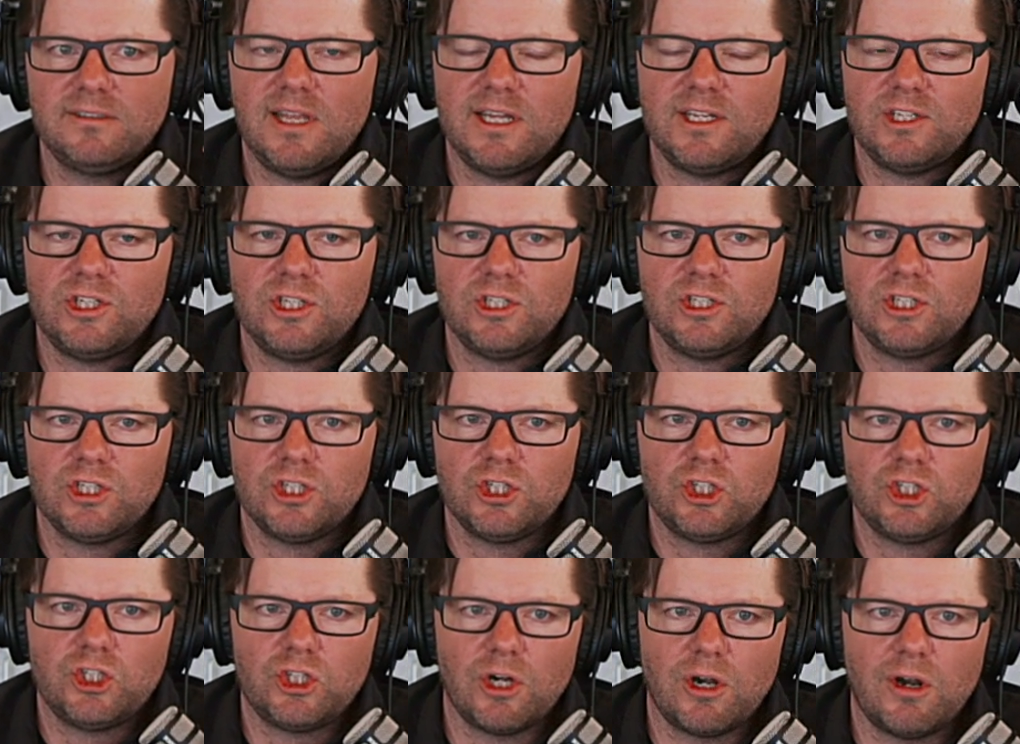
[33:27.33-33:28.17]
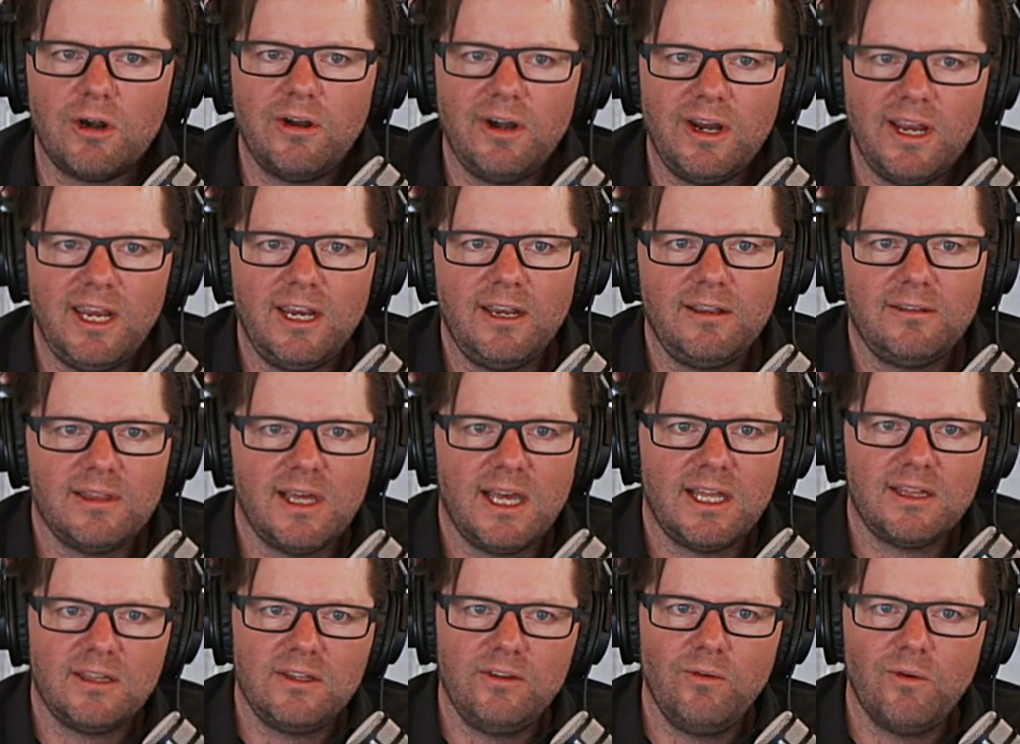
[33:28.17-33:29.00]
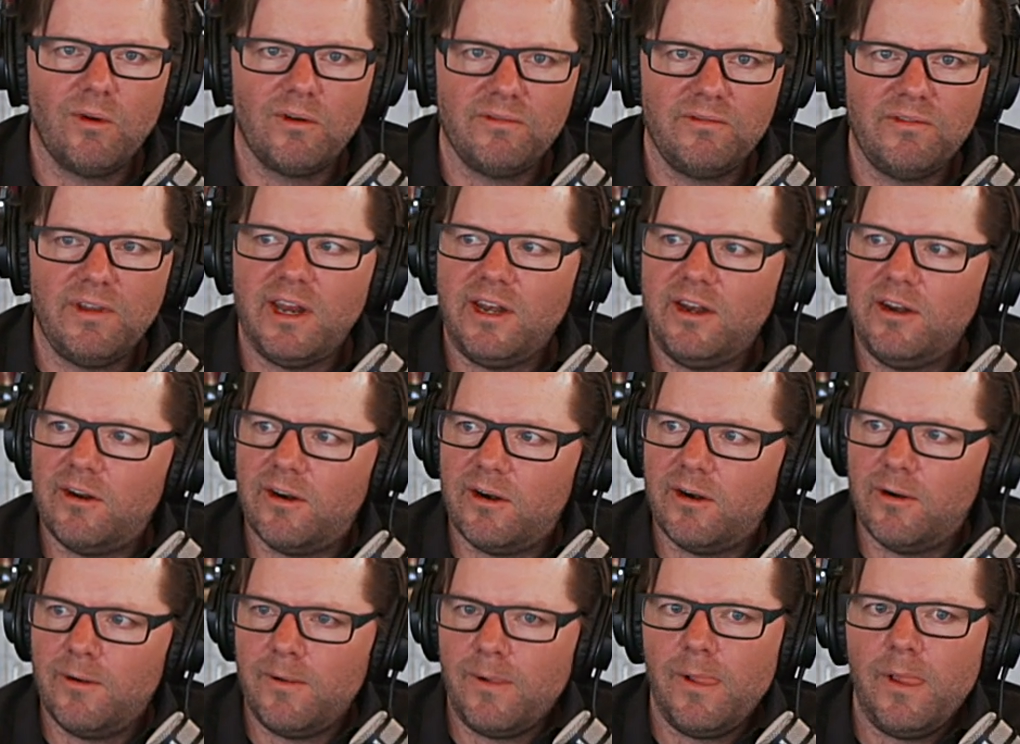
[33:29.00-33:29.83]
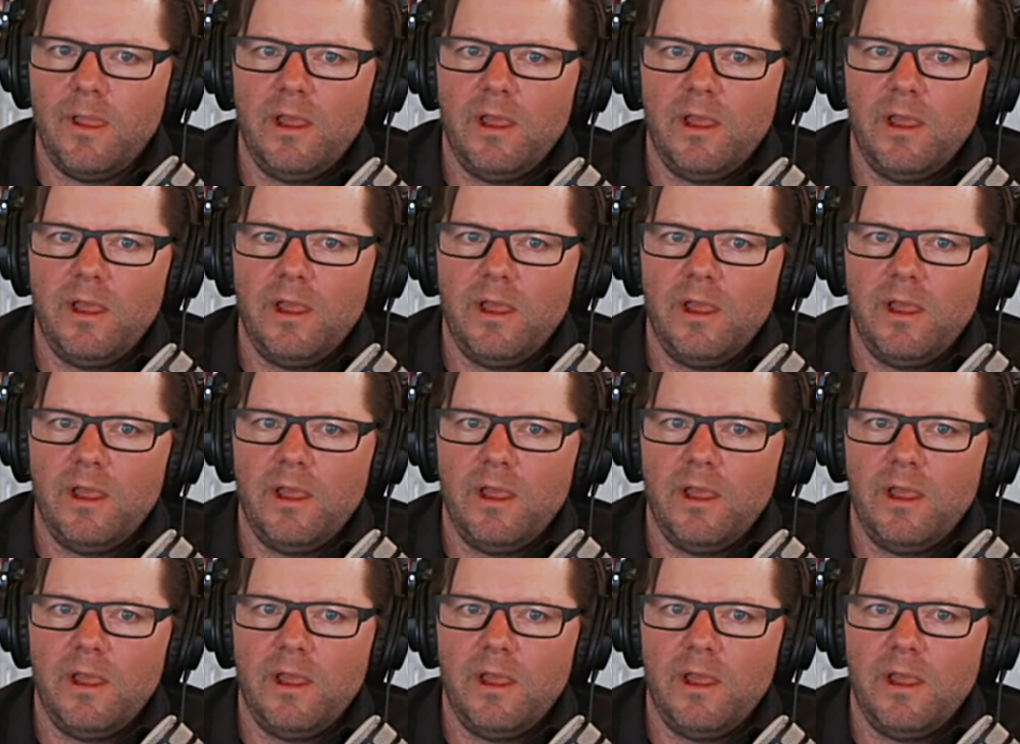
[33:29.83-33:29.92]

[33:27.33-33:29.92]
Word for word: that's just assuring that your vendor